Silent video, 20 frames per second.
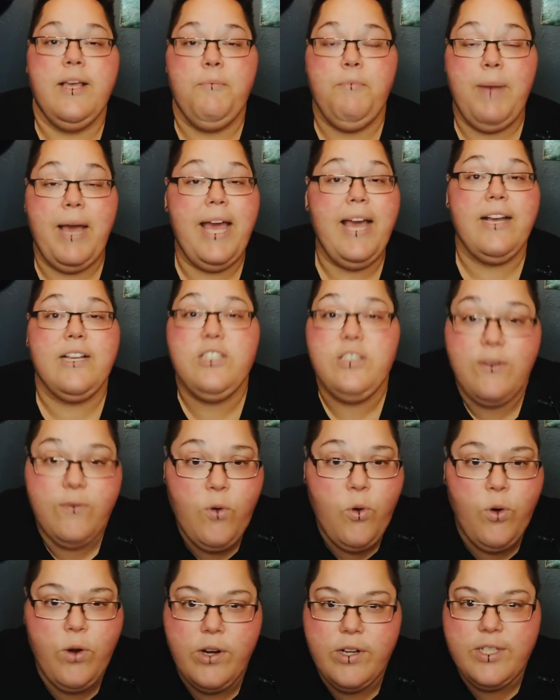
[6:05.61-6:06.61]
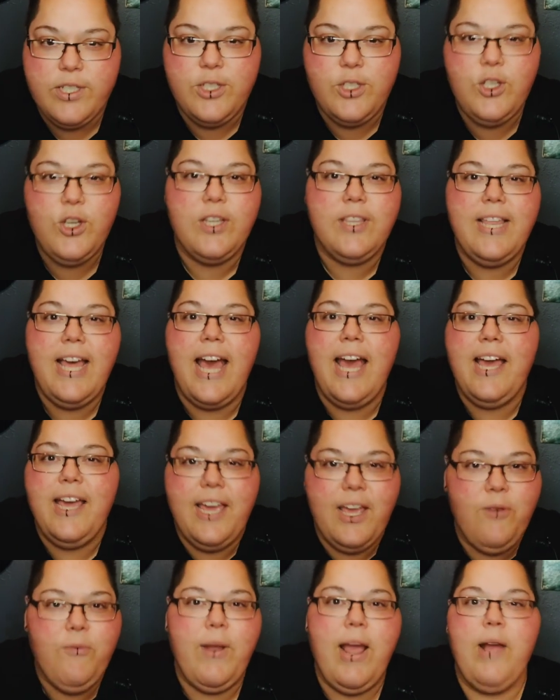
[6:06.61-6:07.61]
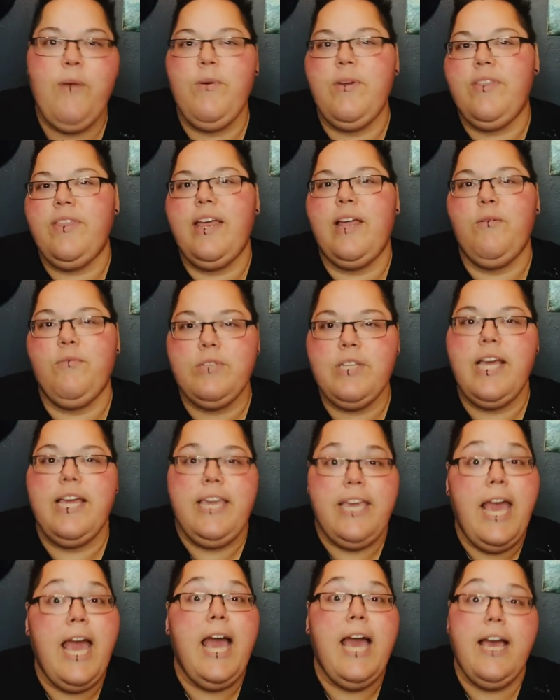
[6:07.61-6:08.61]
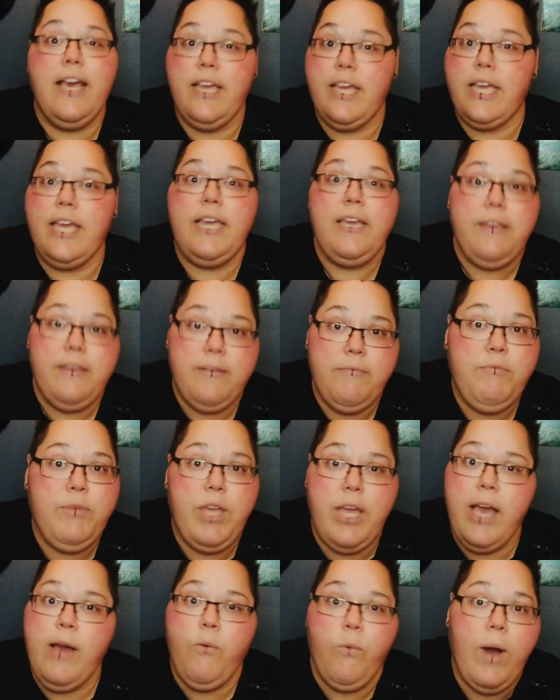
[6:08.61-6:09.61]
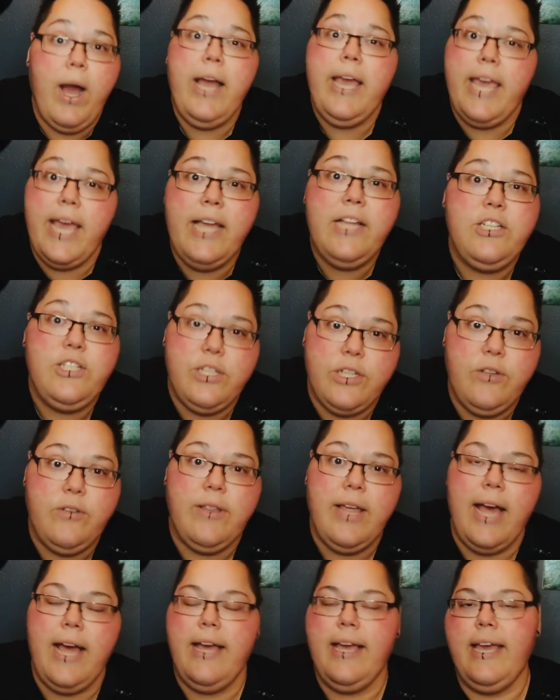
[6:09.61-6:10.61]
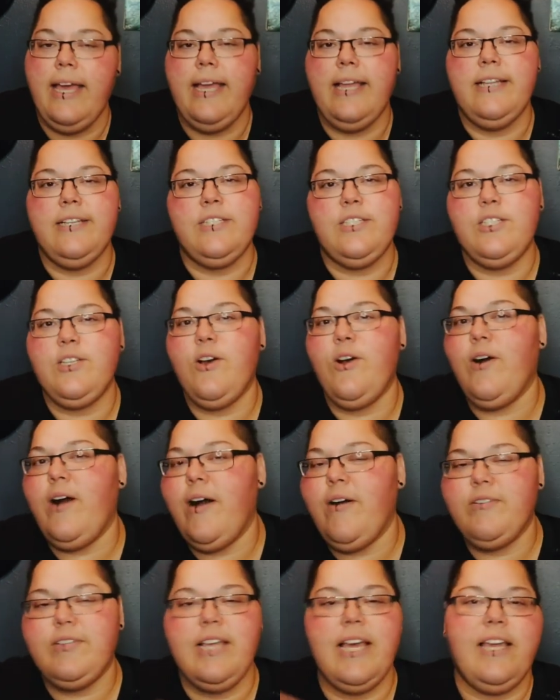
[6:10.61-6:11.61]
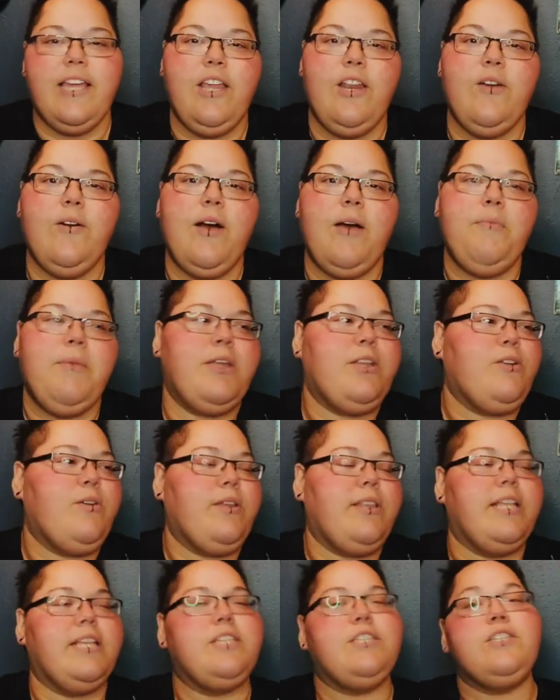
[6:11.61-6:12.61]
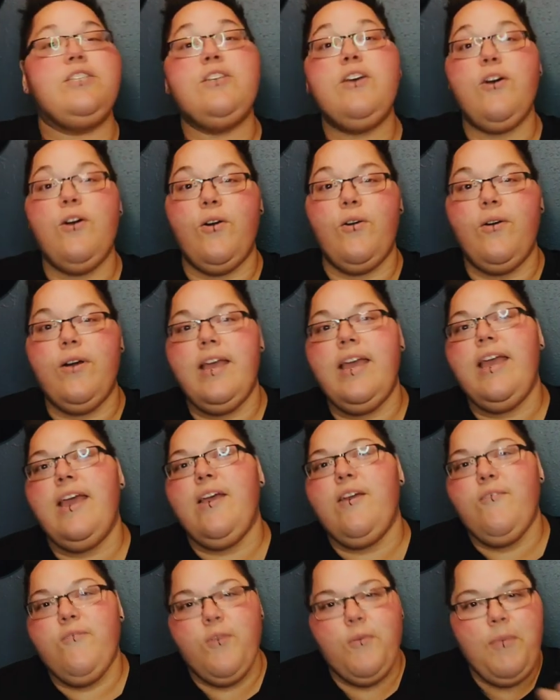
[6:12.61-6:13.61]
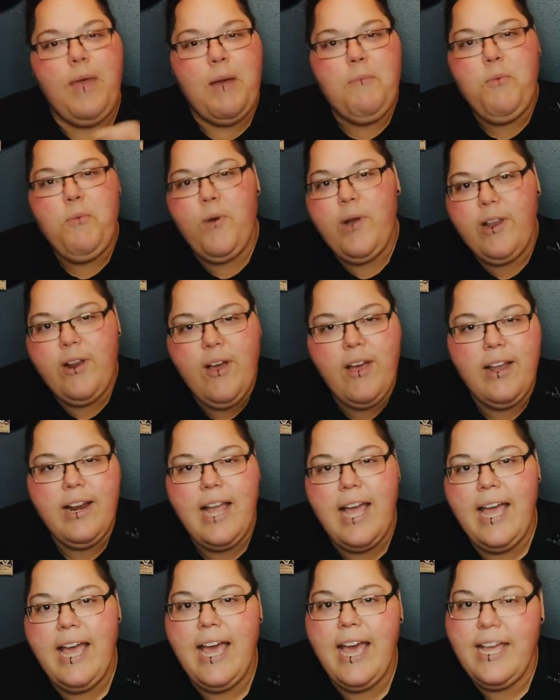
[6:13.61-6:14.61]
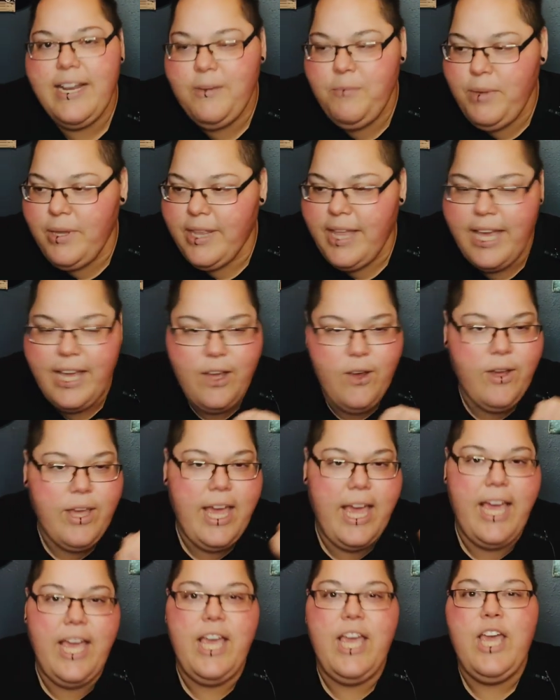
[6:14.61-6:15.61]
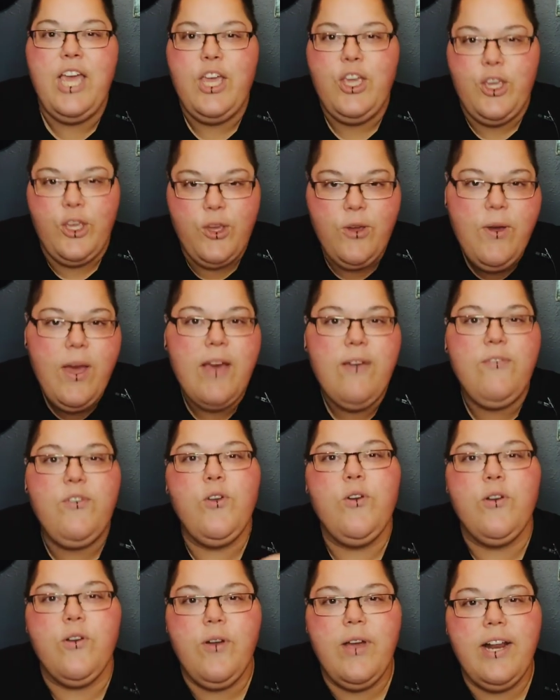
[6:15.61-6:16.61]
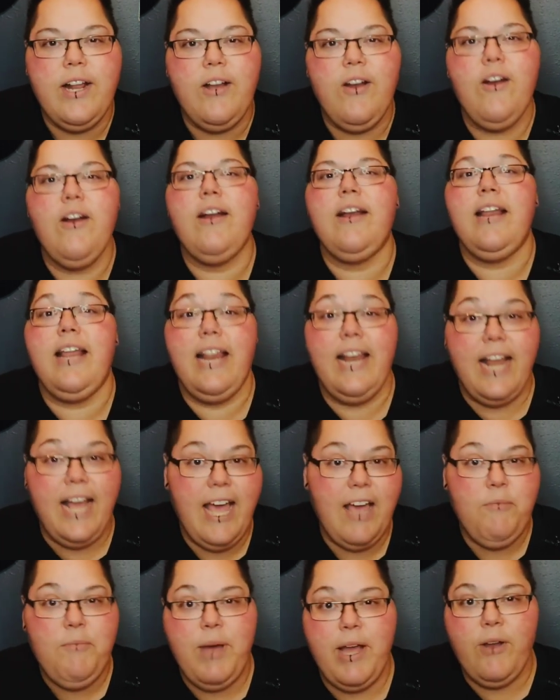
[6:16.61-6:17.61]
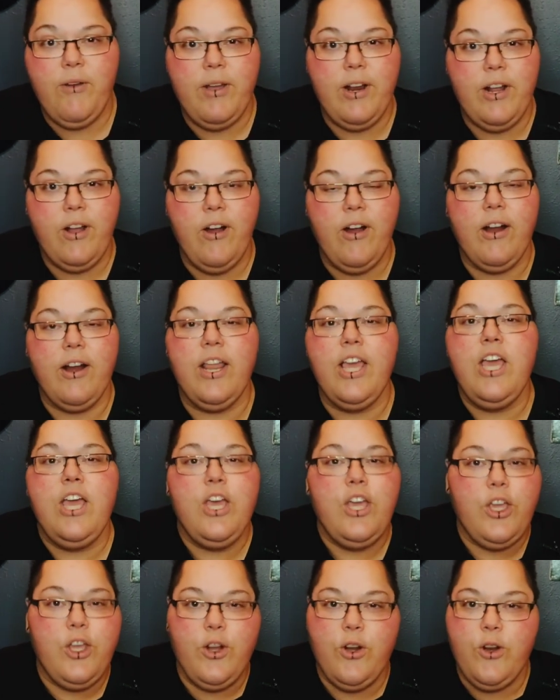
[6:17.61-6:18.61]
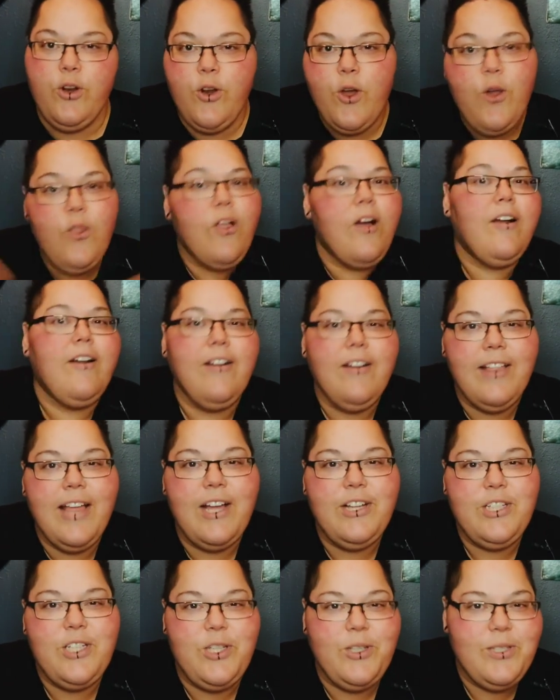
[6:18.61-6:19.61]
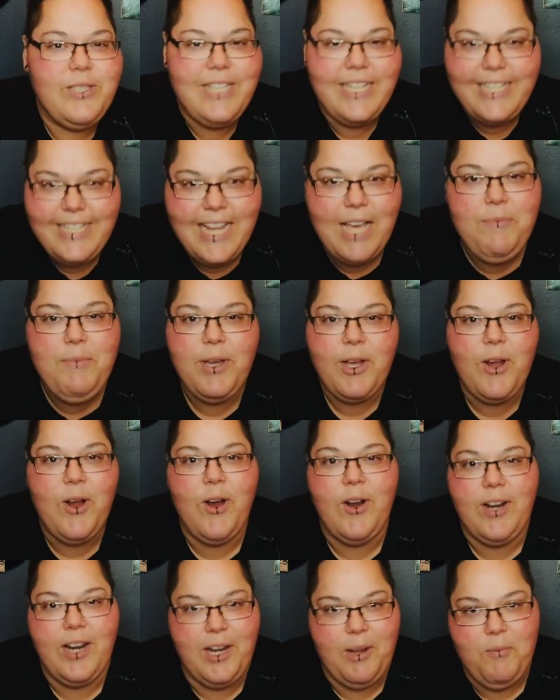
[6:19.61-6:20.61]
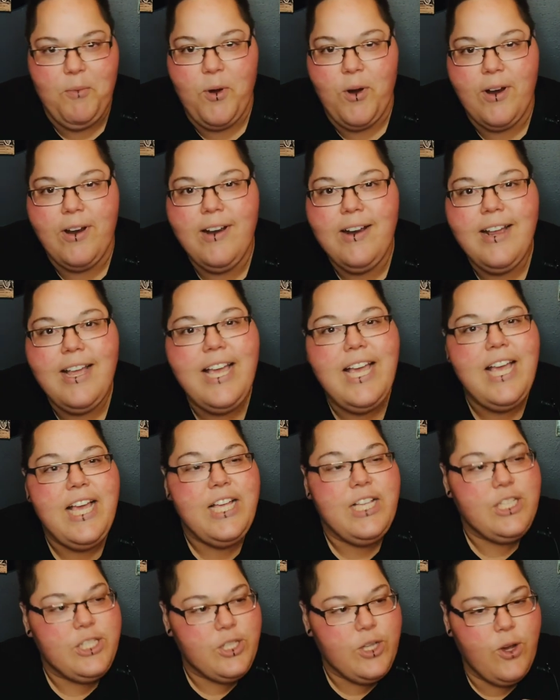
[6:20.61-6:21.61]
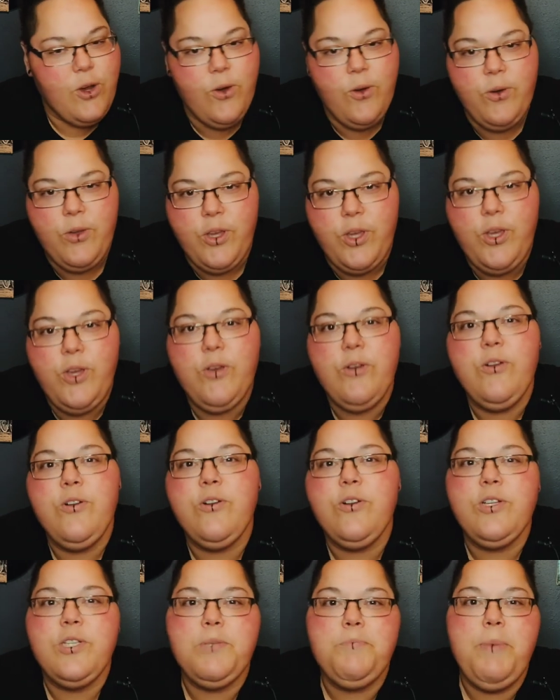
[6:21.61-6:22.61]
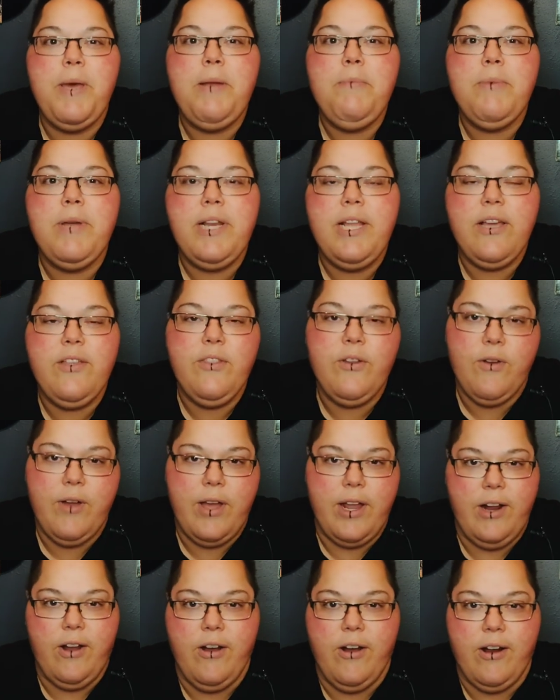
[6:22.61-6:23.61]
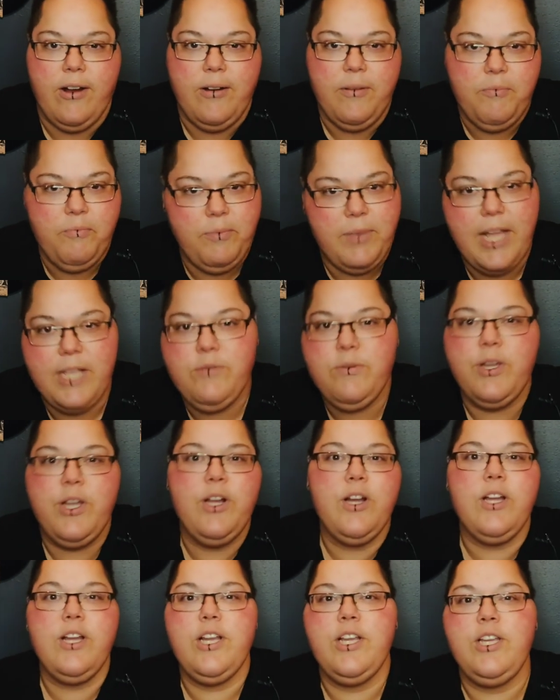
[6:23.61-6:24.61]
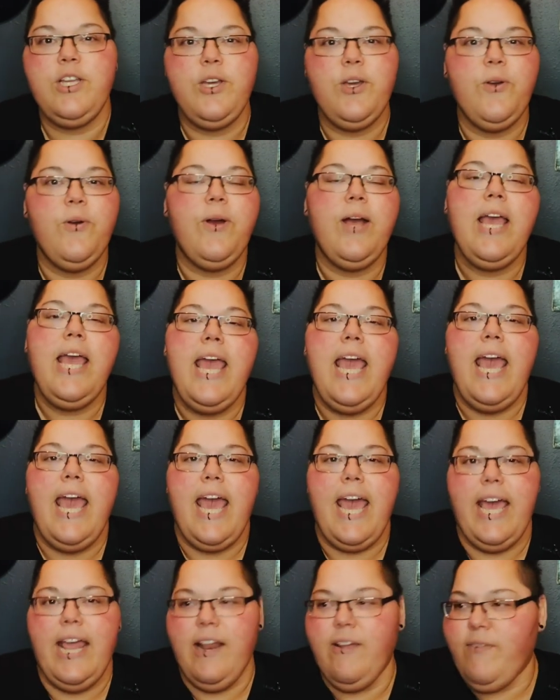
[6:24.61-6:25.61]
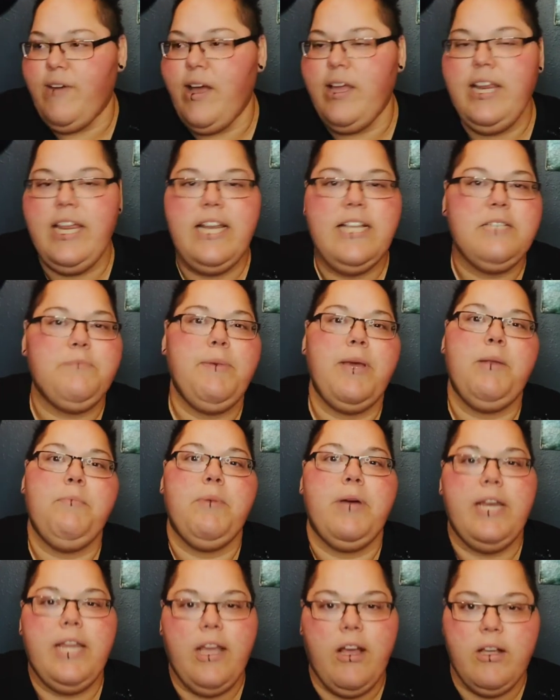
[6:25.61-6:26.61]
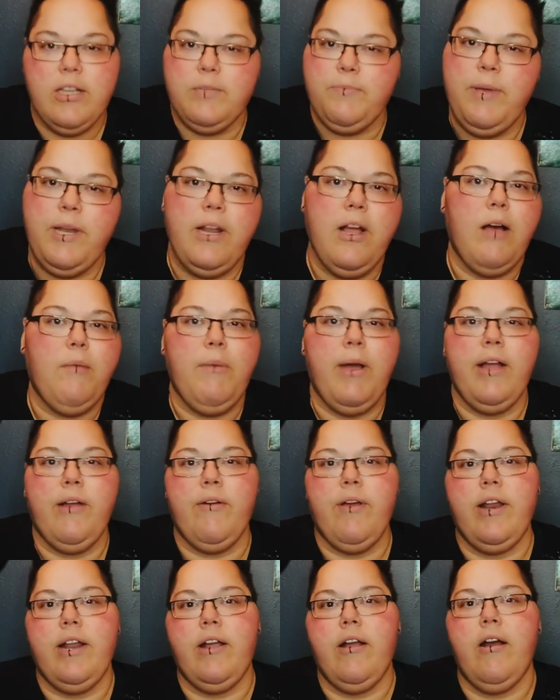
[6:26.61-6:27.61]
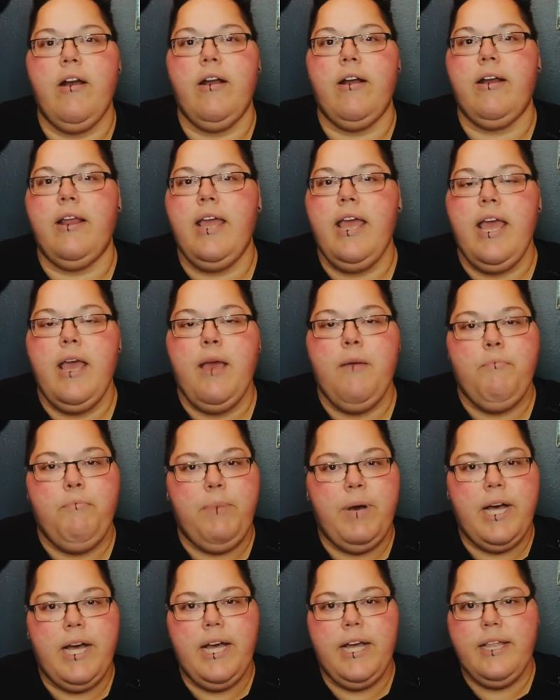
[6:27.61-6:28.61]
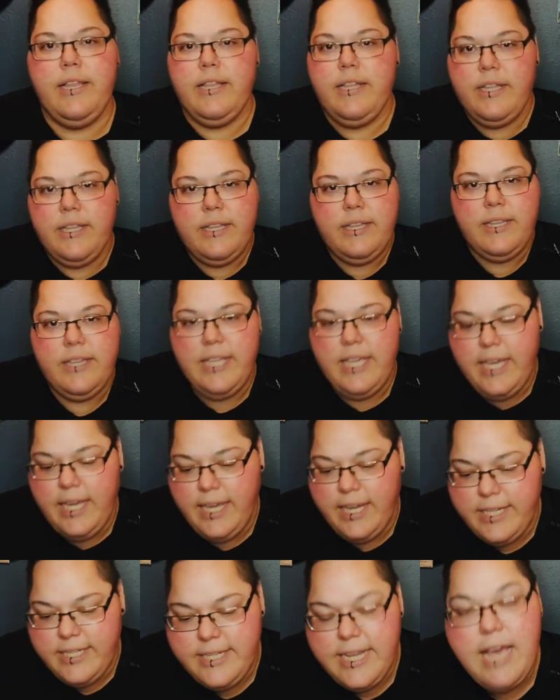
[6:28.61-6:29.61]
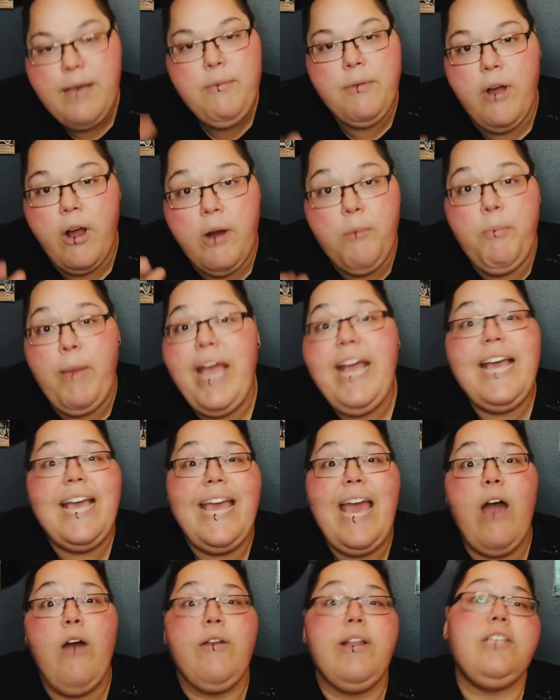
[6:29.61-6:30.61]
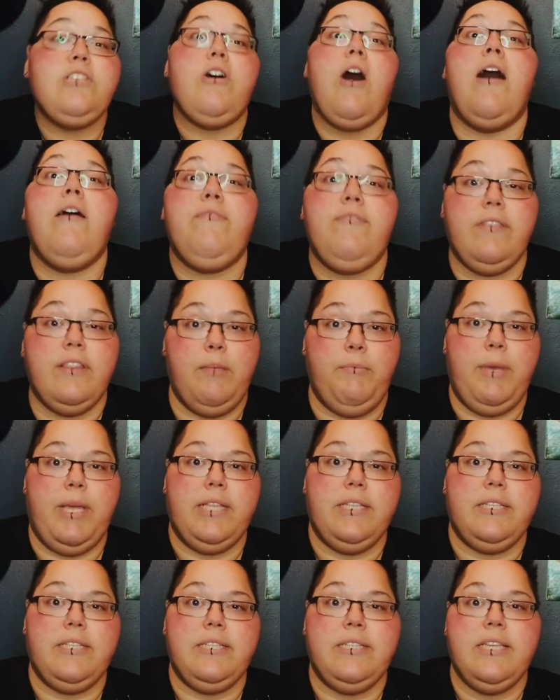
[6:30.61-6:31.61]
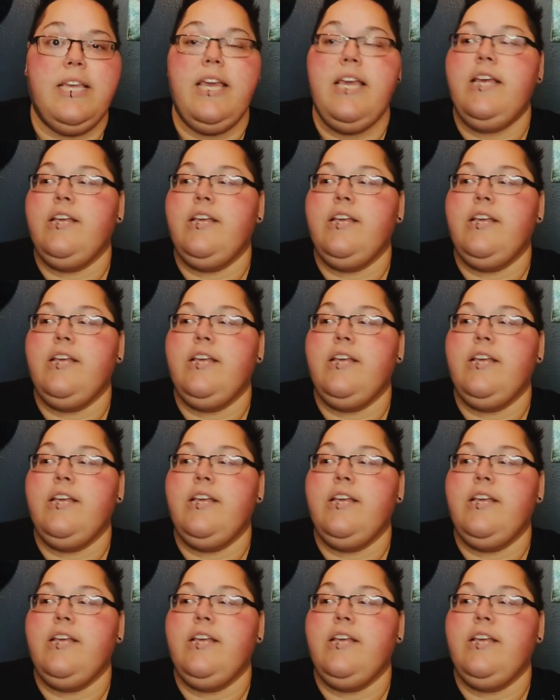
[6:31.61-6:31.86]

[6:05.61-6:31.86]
My ex, of course, took that and ran with it and was like, yeah, why can't you do that? And so I was like, I'm not doing this. So from that point on, I had to be like, okay, you have your credit card and I have my credit card. You're no longer allowed to use the debit card anymore. So you spend money on the credit card. That's what you're going to do. And if I need to spend money, I'll spend it on my credit card. But our bank account is off limits.